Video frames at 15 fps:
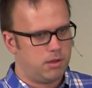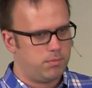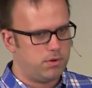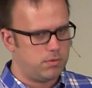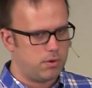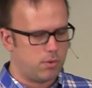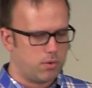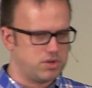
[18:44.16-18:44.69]

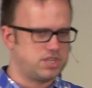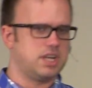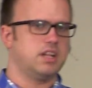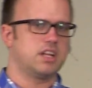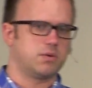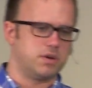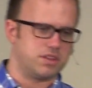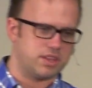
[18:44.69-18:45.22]
But what we're
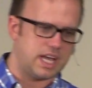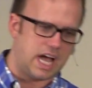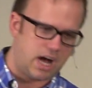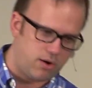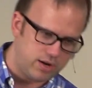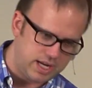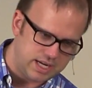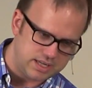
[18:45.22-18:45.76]
dealing with
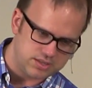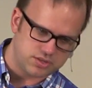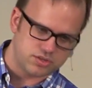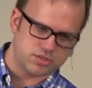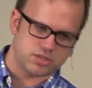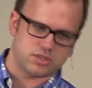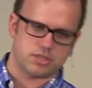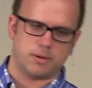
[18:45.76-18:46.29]
now is
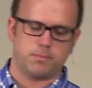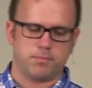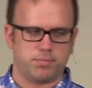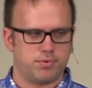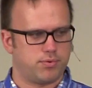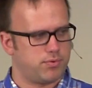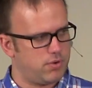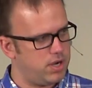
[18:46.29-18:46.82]
some
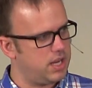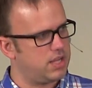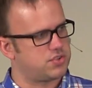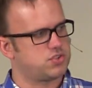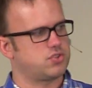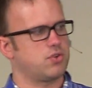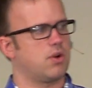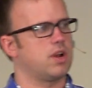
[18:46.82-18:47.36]
pretty
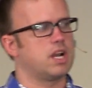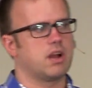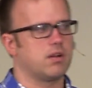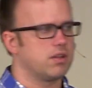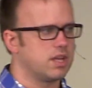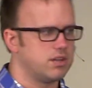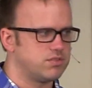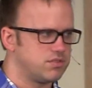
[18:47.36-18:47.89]

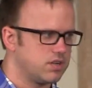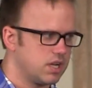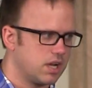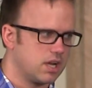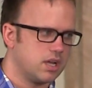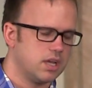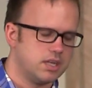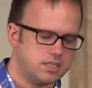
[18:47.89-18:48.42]
extraordinarily
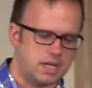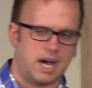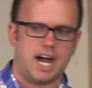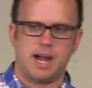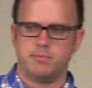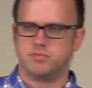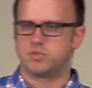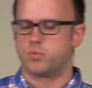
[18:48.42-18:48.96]
interesting
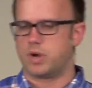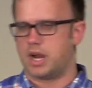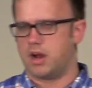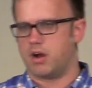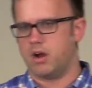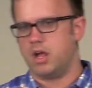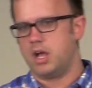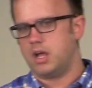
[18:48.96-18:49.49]
times
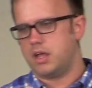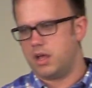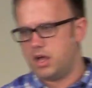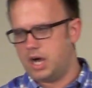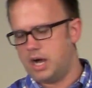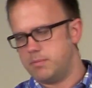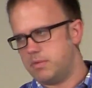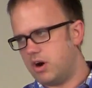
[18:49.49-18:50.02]
where
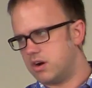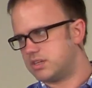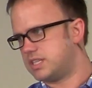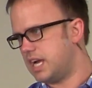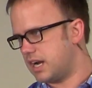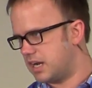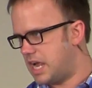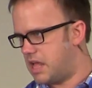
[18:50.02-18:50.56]
our
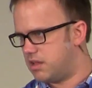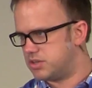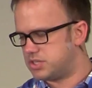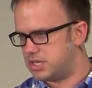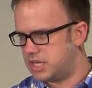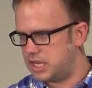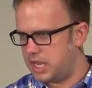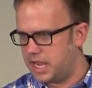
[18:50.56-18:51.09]

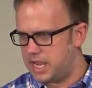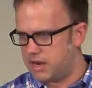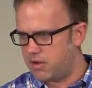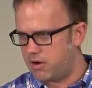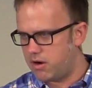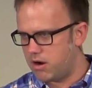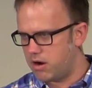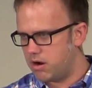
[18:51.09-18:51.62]
technology and
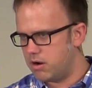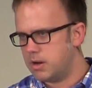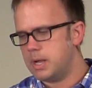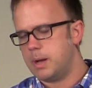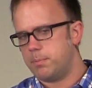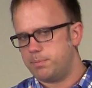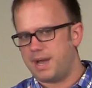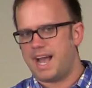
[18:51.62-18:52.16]
our
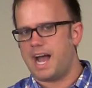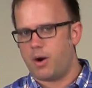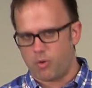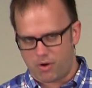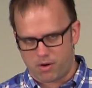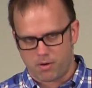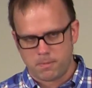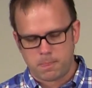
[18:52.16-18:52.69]

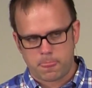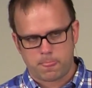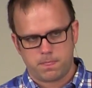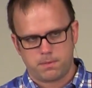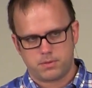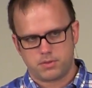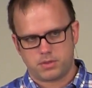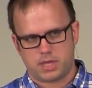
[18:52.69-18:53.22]
power
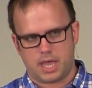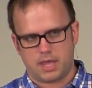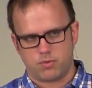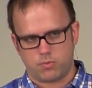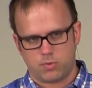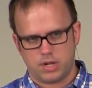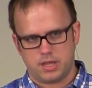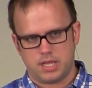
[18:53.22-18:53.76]

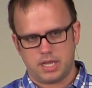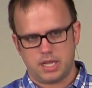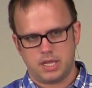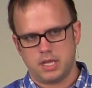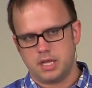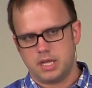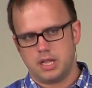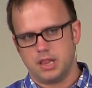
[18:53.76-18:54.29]
can
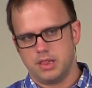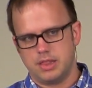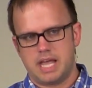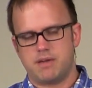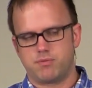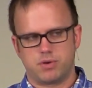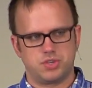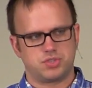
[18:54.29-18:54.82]
really
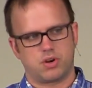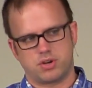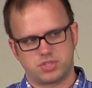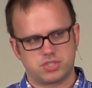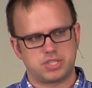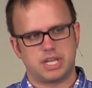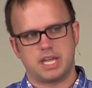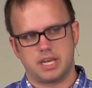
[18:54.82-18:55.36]
leverage our
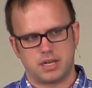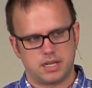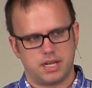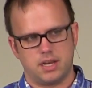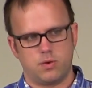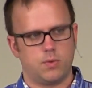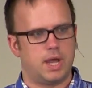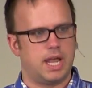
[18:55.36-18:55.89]
sin
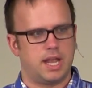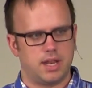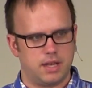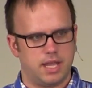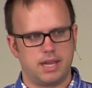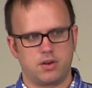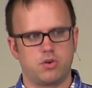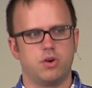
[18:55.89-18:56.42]
in a way
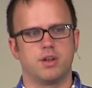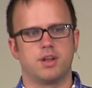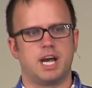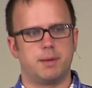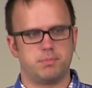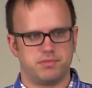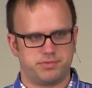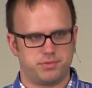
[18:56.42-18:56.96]
it could
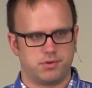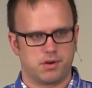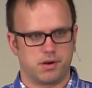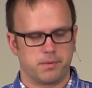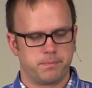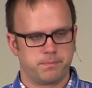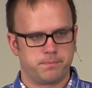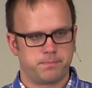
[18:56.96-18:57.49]
not
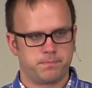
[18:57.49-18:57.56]
before.